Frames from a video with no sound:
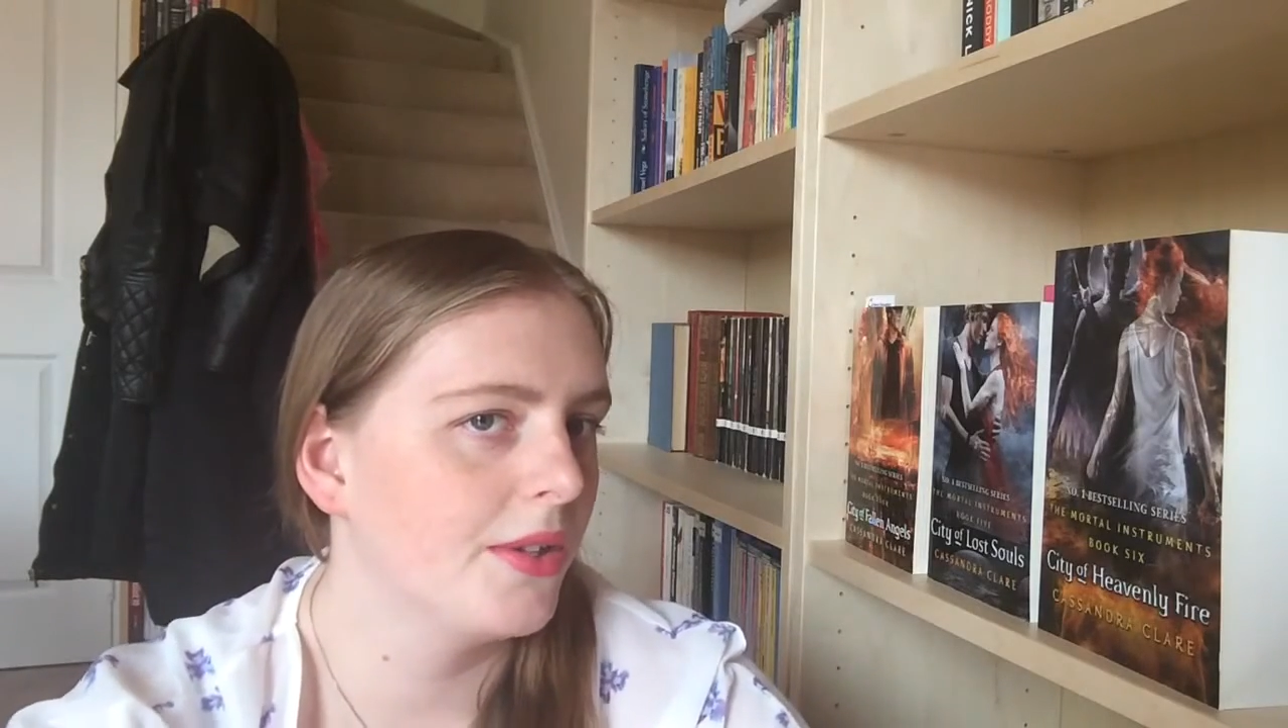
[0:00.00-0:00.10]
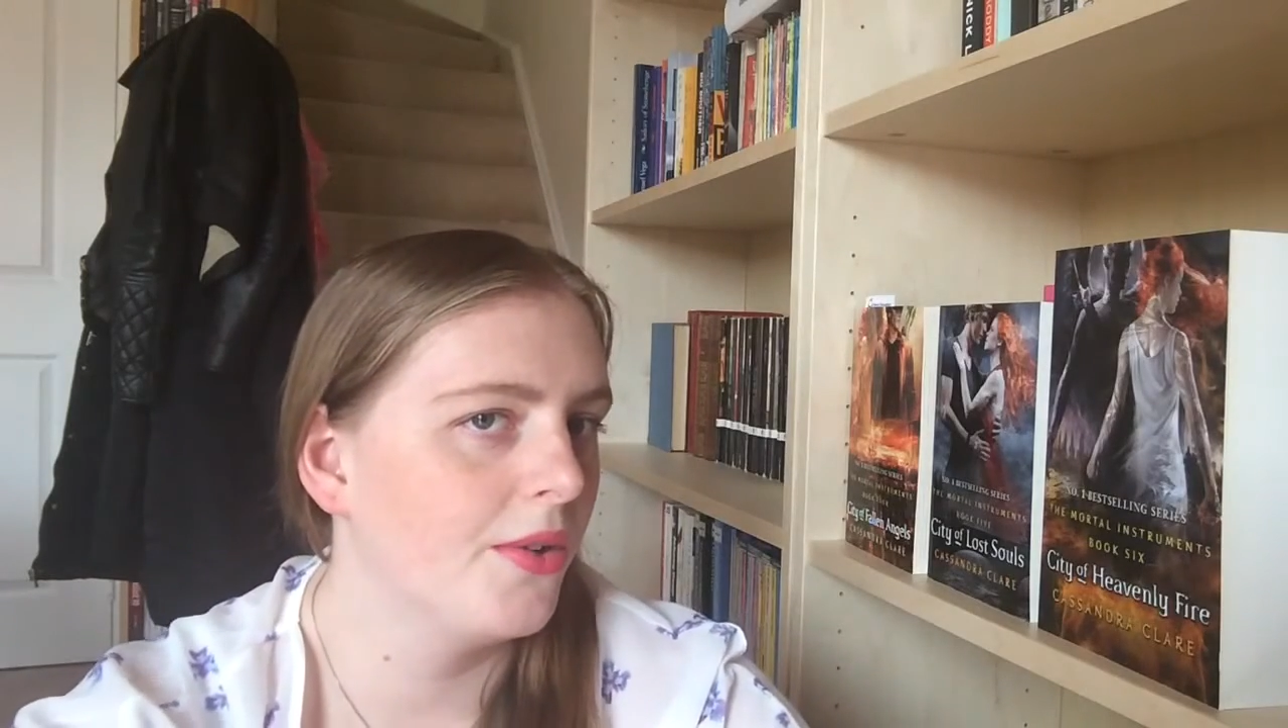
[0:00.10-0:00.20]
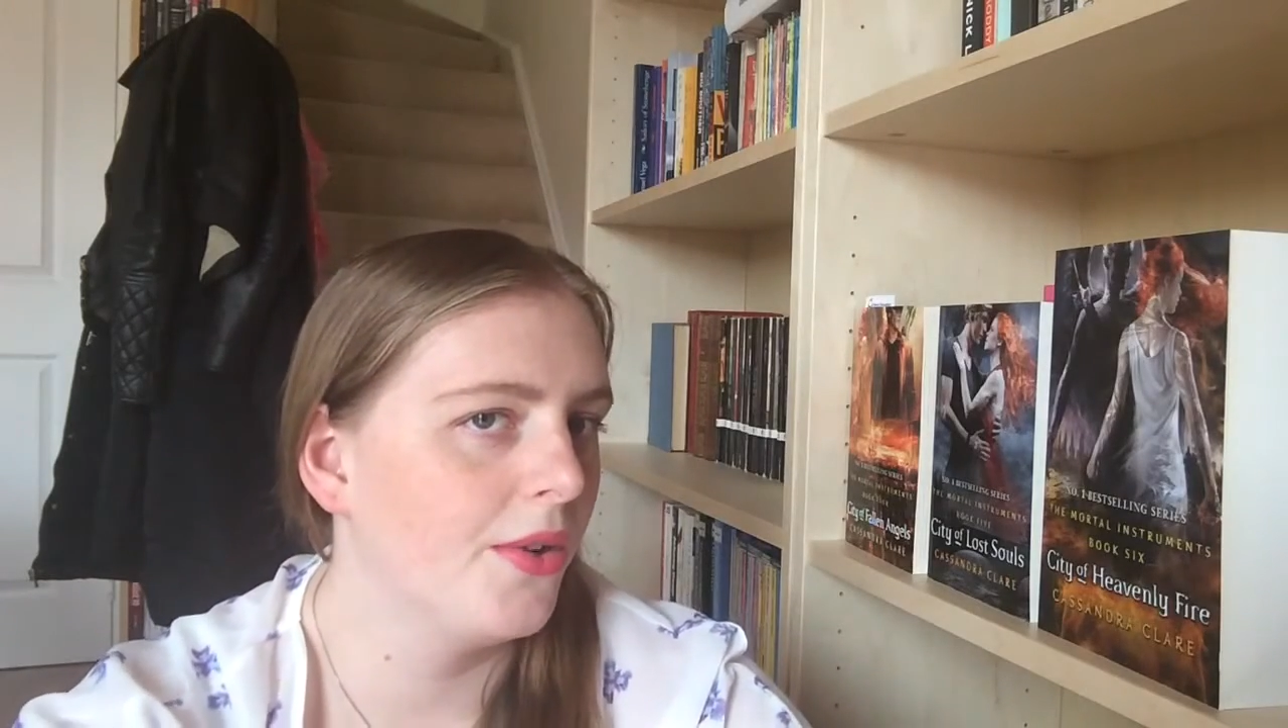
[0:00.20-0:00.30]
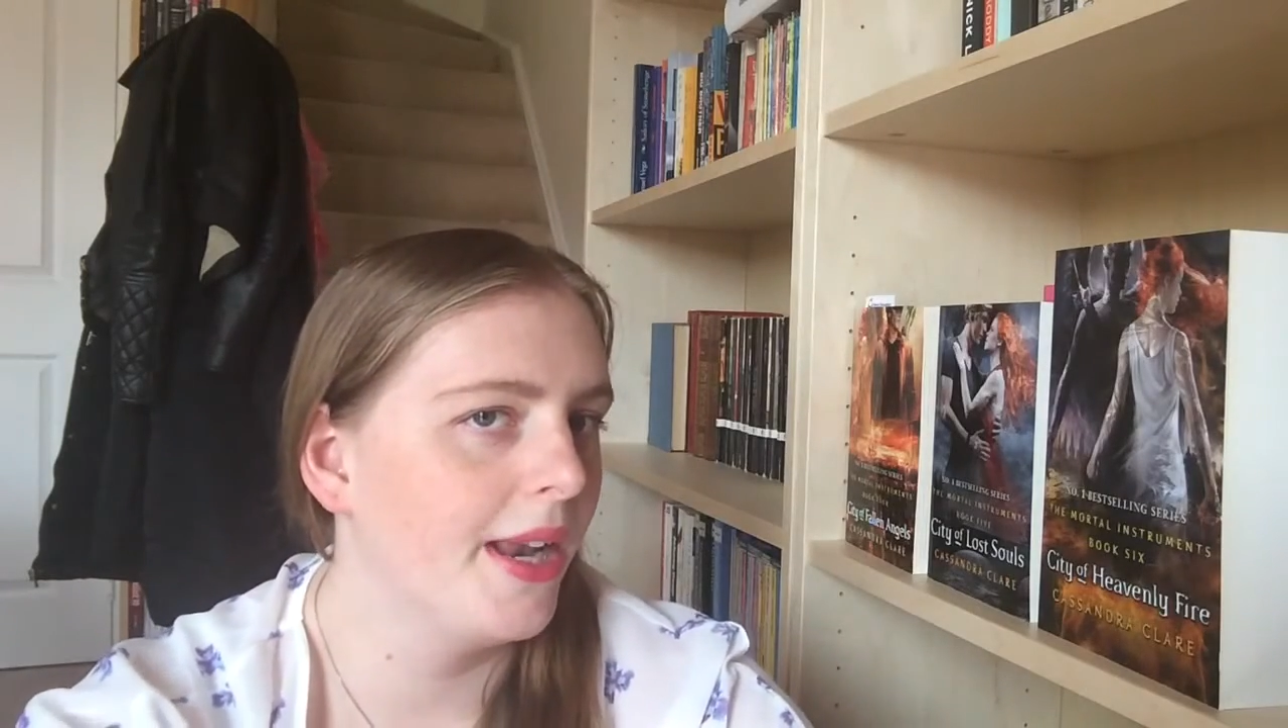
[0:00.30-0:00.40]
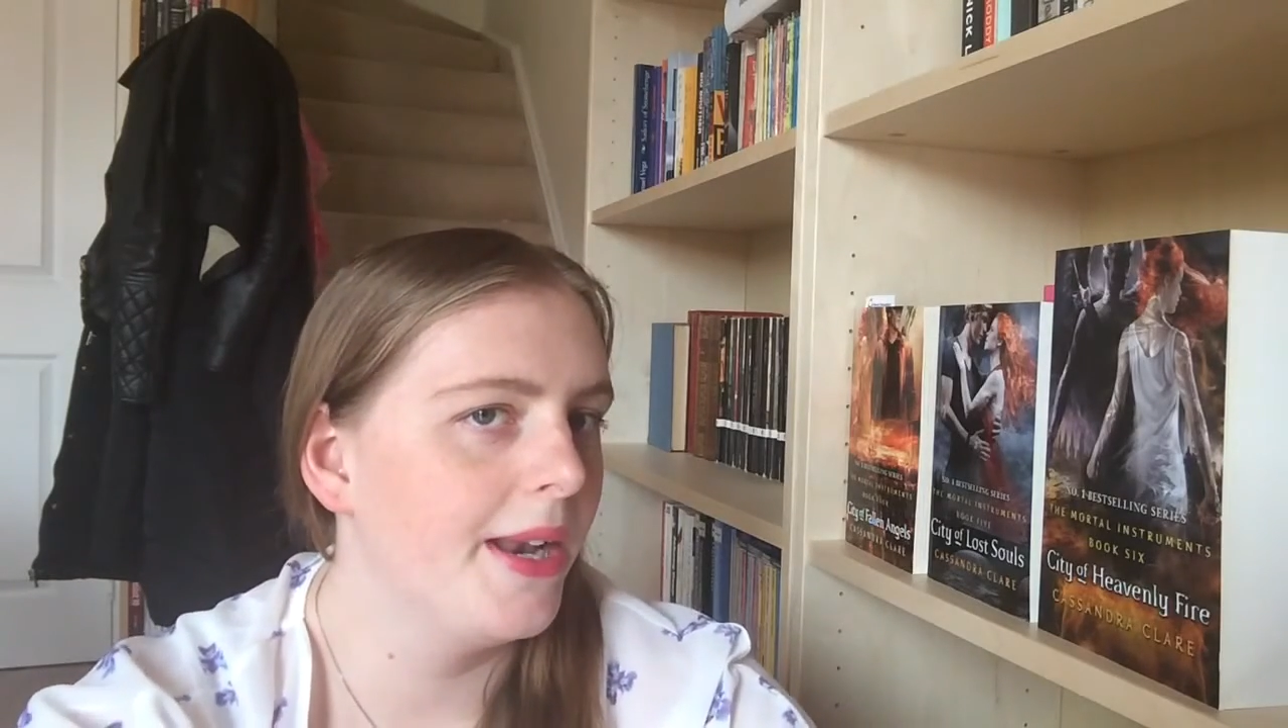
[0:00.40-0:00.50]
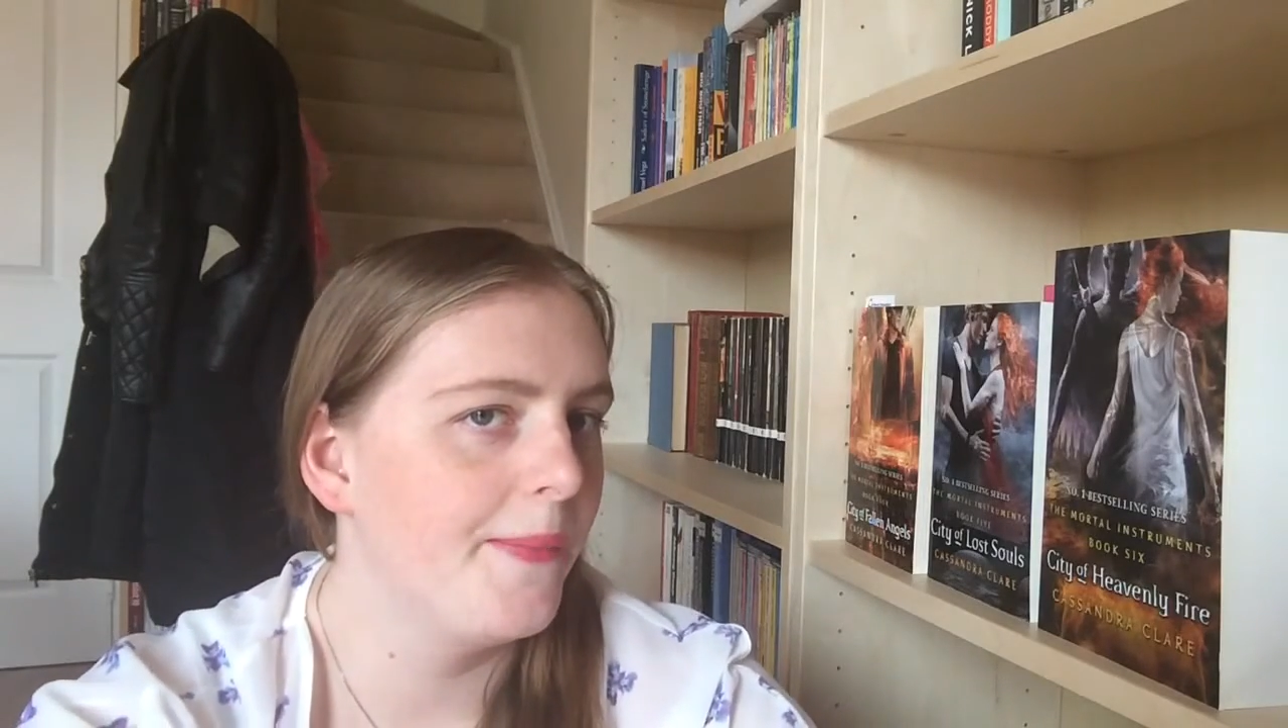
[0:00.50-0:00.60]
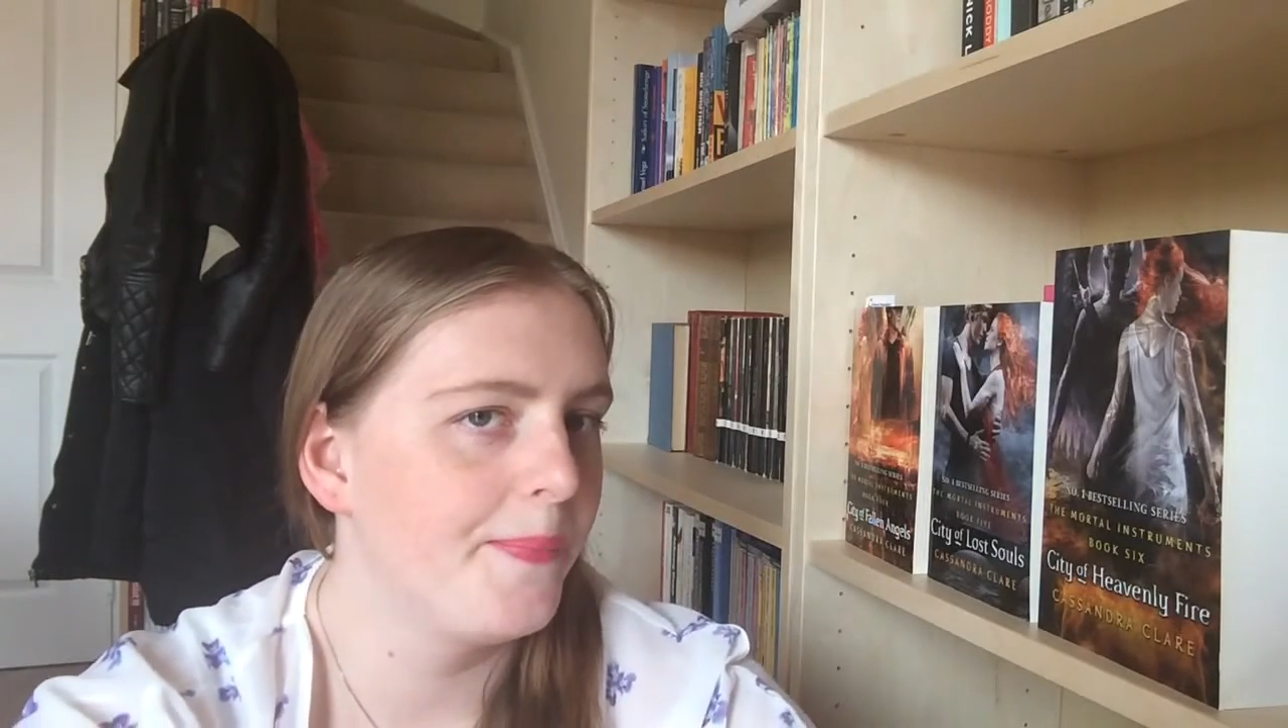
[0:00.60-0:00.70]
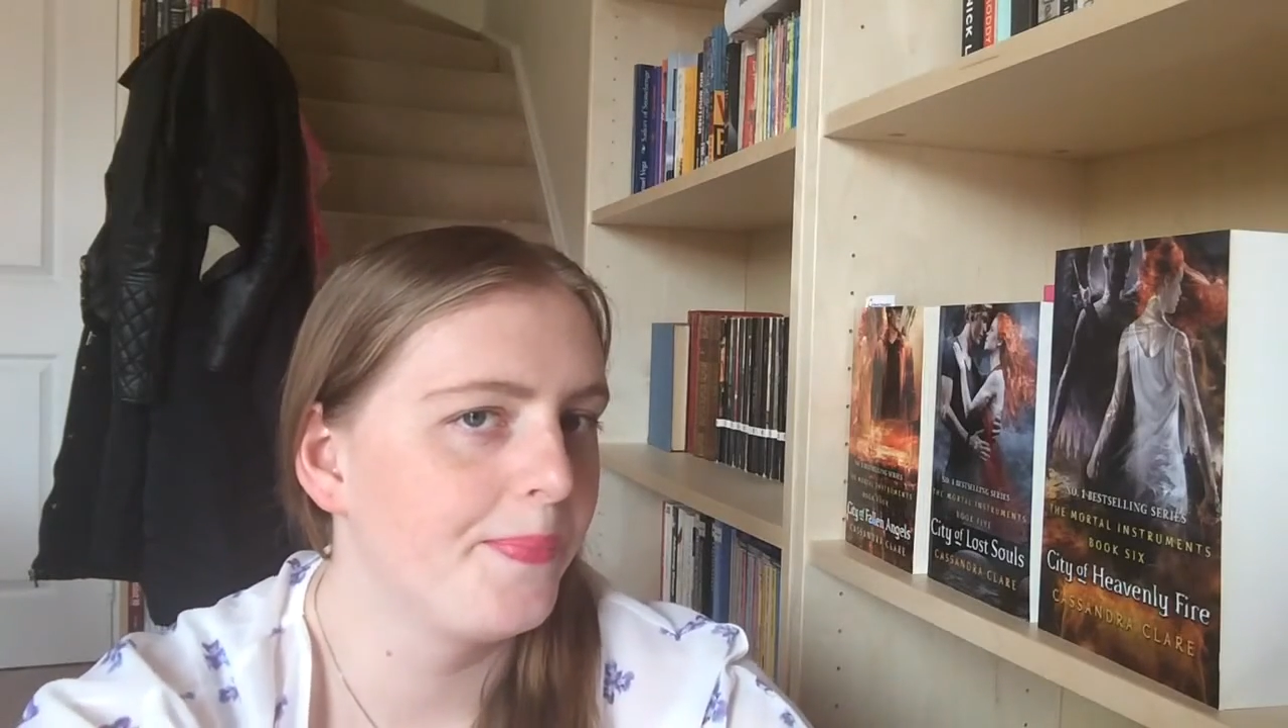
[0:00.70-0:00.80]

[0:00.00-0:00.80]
recorded